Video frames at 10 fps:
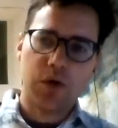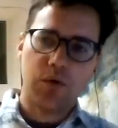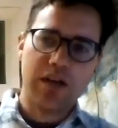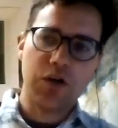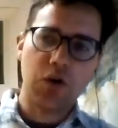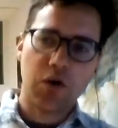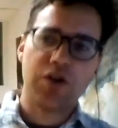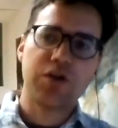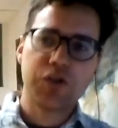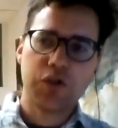in
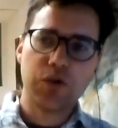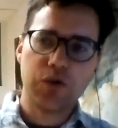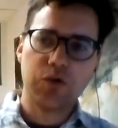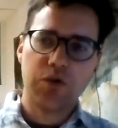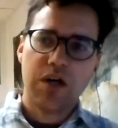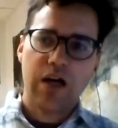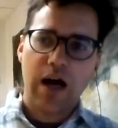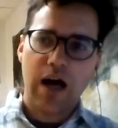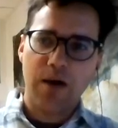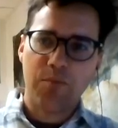order to
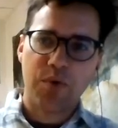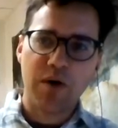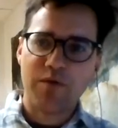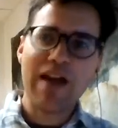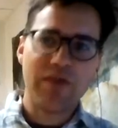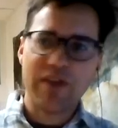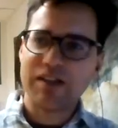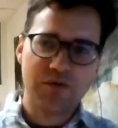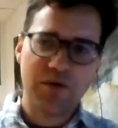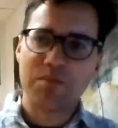prevent
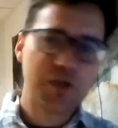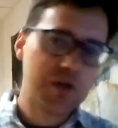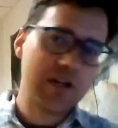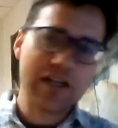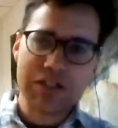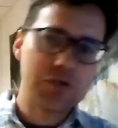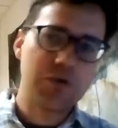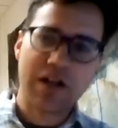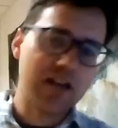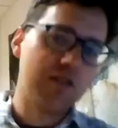this from turning into
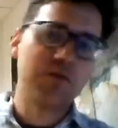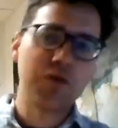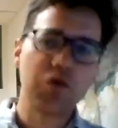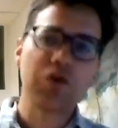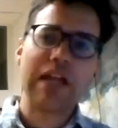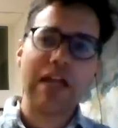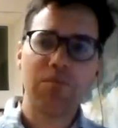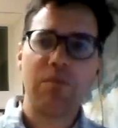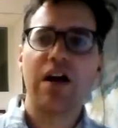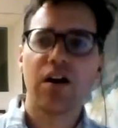a kind of feudal
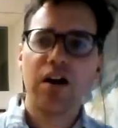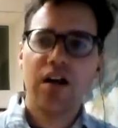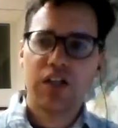nightmare,